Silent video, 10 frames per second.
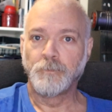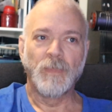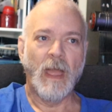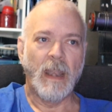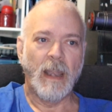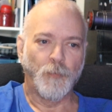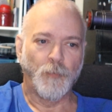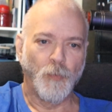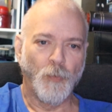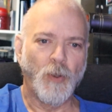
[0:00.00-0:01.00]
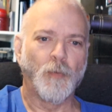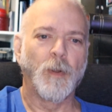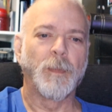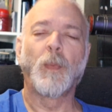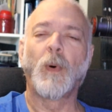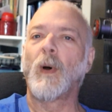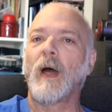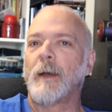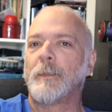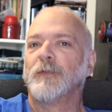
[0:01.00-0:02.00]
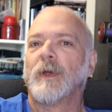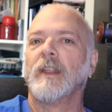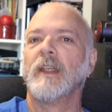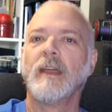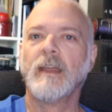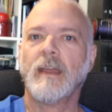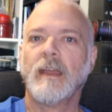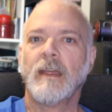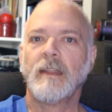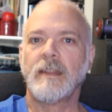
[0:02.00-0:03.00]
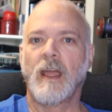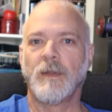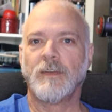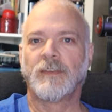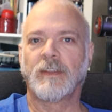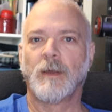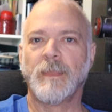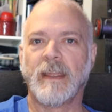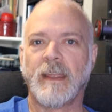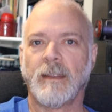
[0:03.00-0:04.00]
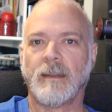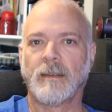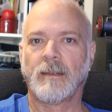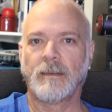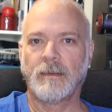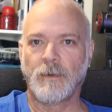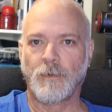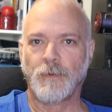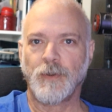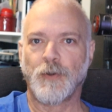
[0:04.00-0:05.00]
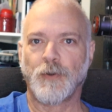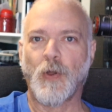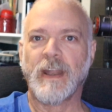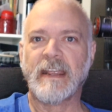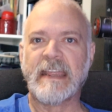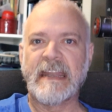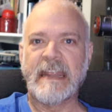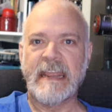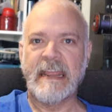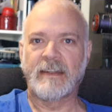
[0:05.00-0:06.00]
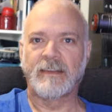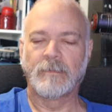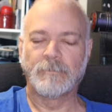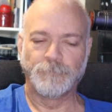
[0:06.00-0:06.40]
Not having to worry. But what happens when damage is coming in? You're going to get hit.